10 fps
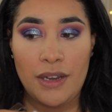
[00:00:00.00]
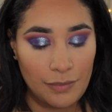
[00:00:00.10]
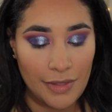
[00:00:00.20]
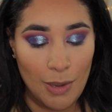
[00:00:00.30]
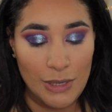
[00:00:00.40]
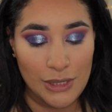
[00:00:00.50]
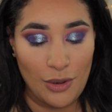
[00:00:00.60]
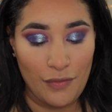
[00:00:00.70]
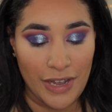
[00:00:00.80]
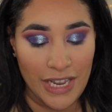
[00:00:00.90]
It was
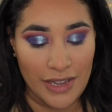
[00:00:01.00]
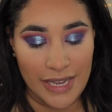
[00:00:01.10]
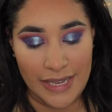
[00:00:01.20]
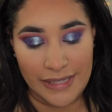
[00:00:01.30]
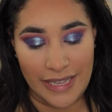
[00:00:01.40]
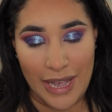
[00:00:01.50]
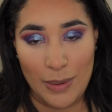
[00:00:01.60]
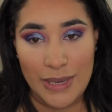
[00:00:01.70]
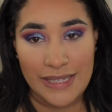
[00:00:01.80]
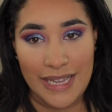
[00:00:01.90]
so funny because I
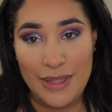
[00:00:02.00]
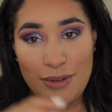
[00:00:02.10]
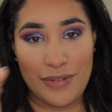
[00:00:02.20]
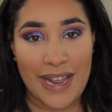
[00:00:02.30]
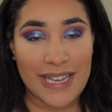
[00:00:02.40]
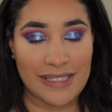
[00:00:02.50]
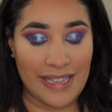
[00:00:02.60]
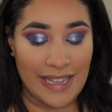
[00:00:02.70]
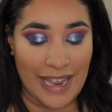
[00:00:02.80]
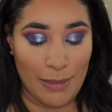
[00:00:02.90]
was in the racks
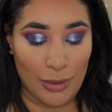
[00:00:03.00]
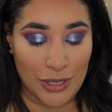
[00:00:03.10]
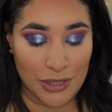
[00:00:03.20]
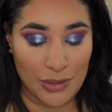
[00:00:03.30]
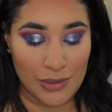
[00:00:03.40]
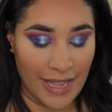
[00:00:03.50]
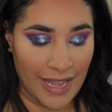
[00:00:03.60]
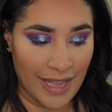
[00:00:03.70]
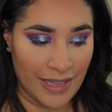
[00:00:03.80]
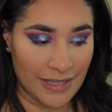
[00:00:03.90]
like at Marshalls,
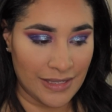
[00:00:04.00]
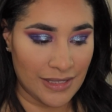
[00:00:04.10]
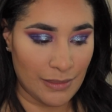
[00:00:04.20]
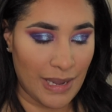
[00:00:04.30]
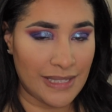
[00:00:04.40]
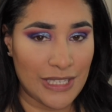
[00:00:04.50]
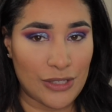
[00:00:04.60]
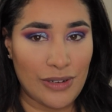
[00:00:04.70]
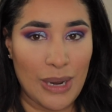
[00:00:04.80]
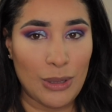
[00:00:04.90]
and my
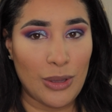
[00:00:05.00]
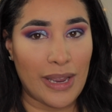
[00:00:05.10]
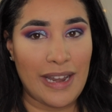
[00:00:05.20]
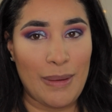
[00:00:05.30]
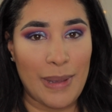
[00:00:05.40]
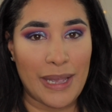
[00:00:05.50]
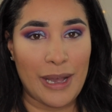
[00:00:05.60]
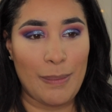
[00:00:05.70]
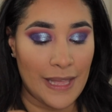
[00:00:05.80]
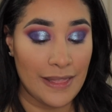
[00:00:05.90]
sister and I were looking at
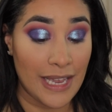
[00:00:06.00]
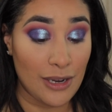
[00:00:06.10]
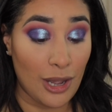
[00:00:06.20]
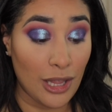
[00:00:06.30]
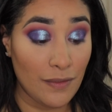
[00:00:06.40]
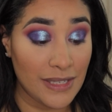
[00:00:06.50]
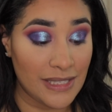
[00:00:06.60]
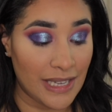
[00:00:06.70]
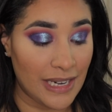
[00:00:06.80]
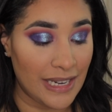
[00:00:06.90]
makeup, and then all of a
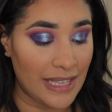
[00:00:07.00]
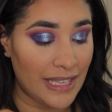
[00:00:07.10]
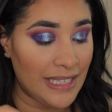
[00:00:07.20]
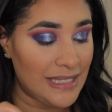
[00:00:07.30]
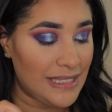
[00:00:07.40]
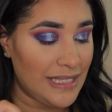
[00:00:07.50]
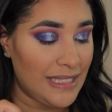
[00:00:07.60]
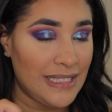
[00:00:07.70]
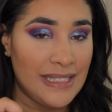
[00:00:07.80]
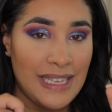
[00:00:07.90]
sudden he
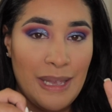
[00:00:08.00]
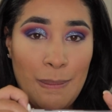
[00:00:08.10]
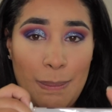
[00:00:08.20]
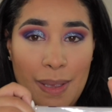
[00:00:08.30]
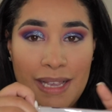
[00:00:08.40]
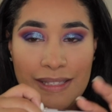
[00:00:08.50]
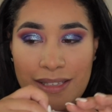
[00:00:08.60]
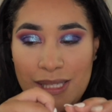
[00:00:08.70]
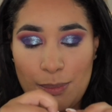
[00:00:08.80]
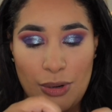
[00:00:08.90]
sees and picks
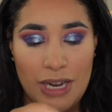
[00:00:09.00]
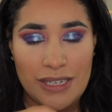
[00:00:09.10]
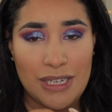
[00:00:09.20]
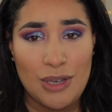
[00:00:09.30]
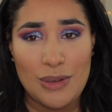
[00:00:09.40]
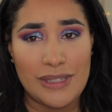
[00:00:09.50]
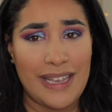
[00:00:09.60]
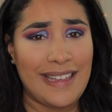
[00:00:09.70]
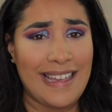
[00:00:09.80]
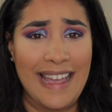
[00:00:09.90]
this brush and goes
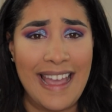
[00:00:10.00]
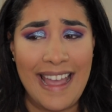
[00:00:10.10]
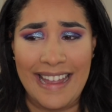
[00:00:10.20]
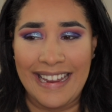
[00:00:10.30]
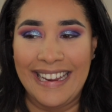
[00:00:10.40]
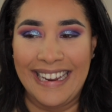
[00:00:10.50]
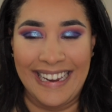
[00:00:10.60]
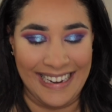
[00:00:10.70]
like, "Hey,